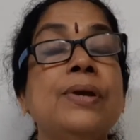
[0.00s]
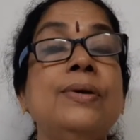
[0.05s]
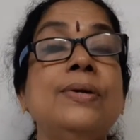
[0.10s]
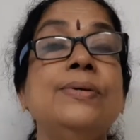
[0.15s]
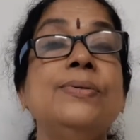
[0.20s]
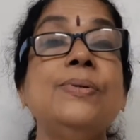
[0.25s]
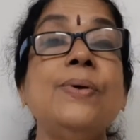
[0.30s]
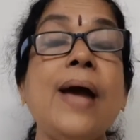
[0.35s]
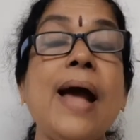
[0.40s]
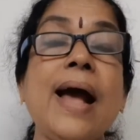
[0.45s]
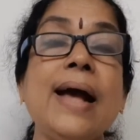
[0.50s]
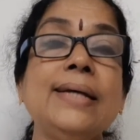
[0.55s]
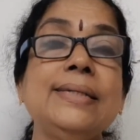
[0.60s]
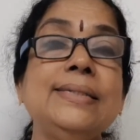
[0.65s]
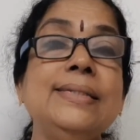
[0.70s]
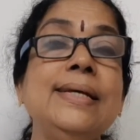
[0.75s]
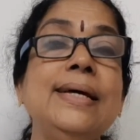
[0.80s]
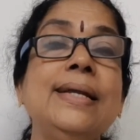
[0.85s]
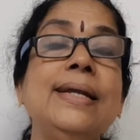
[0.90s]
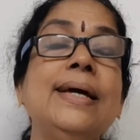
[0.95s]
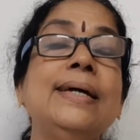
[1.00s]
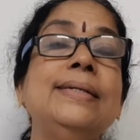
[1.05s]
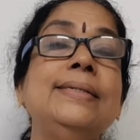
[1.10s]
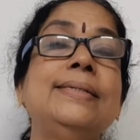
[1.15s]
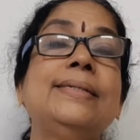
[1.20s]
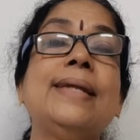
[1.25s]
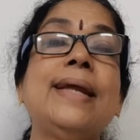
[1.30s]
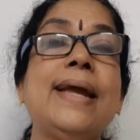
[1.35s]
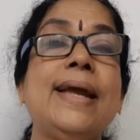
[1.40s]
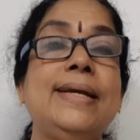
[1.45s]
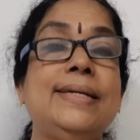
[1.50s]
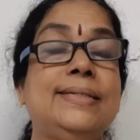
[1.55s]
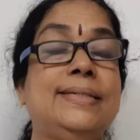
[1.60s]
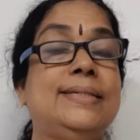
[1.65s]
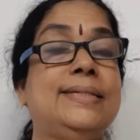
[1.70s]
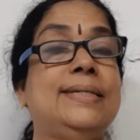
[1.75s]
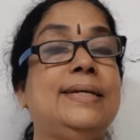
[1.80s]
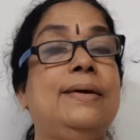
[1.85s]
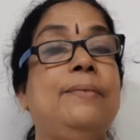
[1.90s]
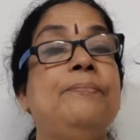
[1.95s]
So as there are
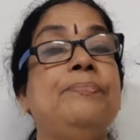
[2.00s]
trains,